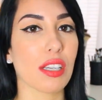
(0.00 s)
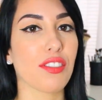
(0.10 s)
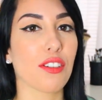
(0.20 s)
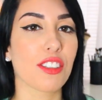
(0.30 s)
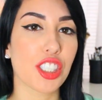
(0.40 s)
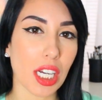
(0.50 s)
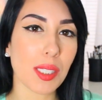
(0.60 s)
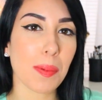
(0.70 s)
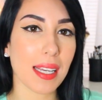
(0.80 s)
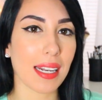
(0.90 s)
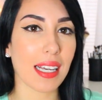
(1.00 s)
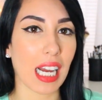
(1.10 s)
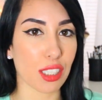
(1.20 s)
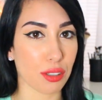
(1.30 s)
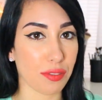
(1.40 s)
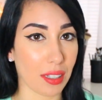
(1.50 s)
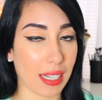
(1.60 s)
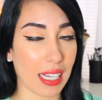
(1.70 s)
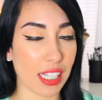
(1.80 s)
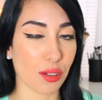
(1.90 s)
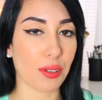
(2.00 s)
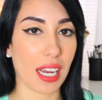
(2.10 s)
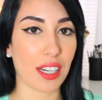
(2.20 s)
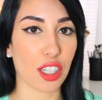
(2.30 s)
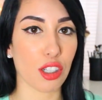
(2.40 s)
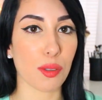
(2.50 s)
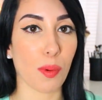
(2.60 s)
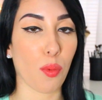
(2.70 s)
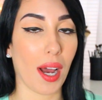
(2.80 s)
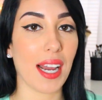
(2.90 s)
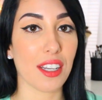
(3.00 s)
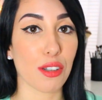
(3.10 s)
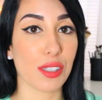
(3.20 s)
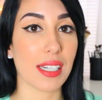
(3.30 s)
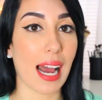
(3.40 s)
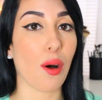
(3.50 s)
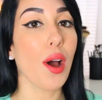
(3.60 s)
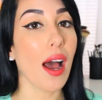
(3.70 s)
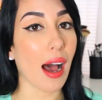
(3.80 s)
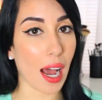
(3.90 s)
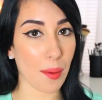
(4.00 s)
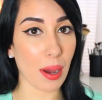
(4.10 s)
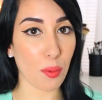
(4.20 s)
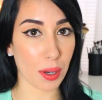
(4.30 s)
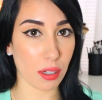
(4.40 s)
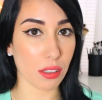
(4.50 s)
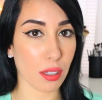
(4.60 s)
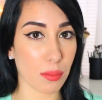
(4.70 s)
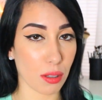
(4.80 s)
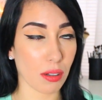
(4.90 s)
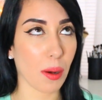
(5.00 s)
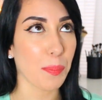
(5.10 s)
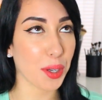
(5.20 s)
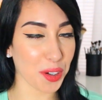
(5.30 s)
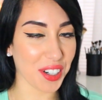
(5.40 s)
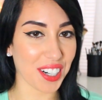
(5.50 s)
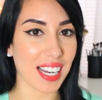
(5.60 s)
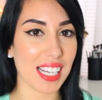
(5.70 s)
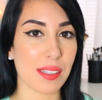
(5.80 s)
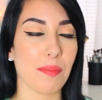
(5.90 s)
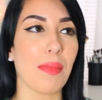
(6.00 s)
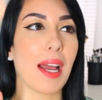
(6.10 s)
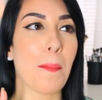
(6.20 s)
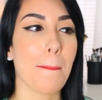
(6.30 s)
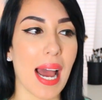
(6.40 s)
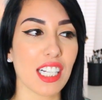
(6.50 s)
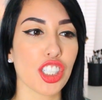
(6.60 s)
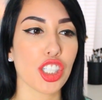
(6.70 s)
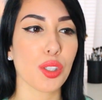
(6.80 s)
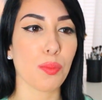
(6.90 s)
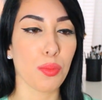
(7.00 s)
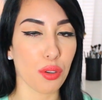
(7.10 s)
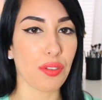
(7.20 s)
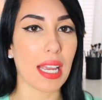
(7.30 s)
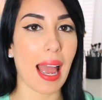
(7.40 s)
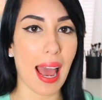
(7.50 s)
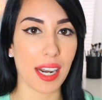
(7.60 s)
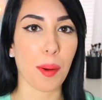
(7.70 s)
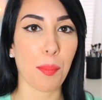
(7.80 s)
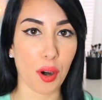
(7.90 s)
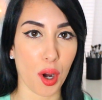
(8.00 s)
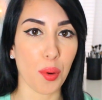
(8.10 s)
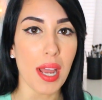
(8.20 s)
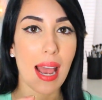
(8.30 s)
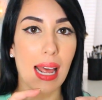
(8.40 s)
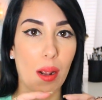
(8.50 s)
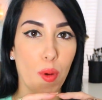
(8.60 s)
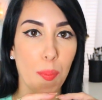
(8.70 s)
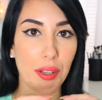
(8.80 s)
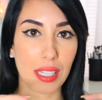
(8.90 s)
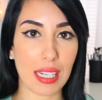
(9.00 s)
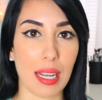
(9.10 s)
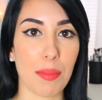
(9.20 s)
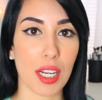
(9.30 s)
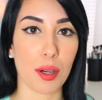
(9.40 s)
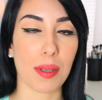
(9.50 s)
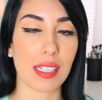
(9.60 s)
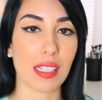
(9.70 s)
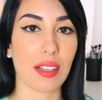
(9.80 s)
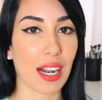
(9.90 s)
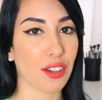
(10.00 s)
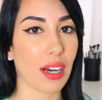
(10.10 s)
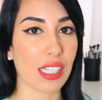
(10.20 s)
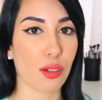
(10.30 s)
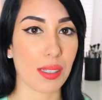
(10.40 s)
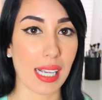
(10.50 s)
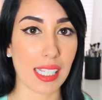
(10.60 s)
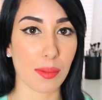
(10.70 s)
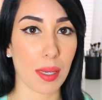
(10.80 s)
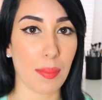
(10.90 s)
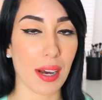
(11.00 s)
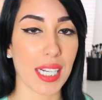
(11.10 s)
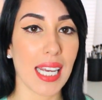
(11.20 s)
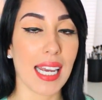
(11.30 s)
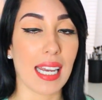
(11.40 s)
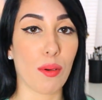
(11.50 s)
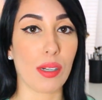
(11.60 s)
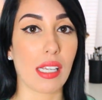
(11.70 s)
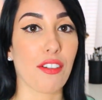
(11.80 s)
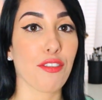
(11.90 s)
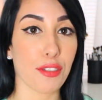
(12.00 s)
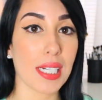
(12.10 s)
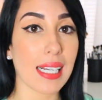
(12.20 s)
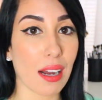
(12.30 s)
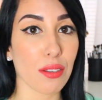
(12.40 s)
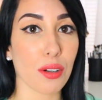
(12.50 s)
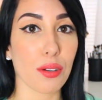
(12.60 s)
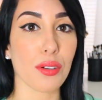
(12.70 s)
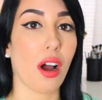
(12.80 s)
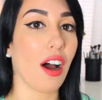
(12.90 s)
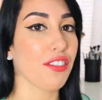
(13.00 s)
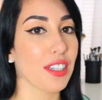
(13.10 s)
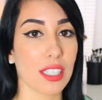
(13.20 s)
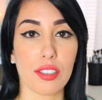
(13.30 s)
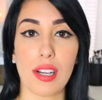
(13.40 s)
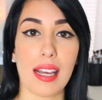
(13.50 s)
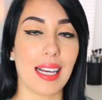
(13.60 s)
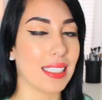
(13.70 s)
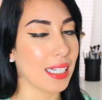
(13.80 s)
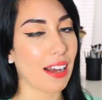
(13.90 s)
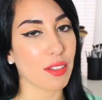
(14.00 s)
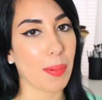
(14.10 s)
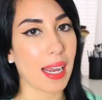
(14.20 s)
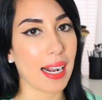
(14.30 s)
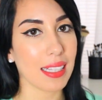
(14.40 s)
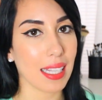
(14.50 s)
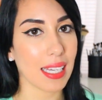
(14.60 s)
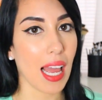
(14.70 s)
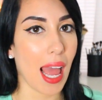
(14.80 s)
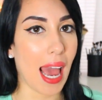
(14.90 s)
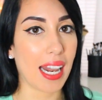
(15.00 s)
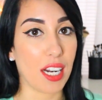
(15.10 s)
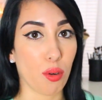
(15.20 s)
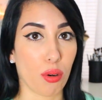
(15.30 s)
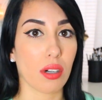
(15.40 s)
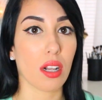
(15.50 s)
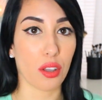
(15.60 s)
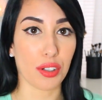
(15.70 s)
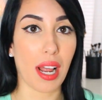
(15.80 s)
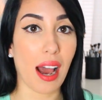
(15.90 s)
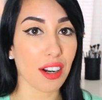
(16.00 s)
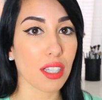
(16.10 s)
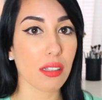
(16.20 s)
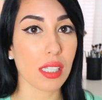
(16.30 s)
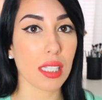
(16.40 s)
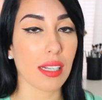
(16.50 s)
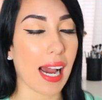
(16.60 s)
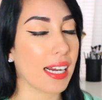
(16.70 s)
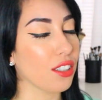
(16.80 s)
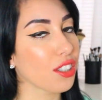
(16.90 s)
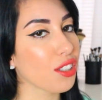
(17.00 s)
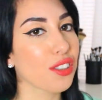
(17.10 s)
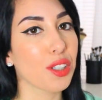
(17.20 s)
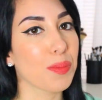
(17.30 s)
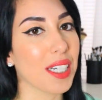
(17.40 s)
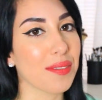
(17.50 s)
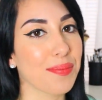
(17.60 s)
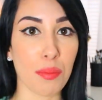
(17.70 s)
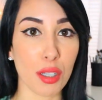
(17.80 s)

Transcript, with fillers: If you're just beginning, I do feel like it's okay to use, but what I use now on my Windows com computer is my Magix Movie Edit Pro, and I will put the name here because a lot of you guys always ask me about it. It was a free download off the internet. I didn't have to pay anything, and in order to learn how to use it, I just YouTubed it.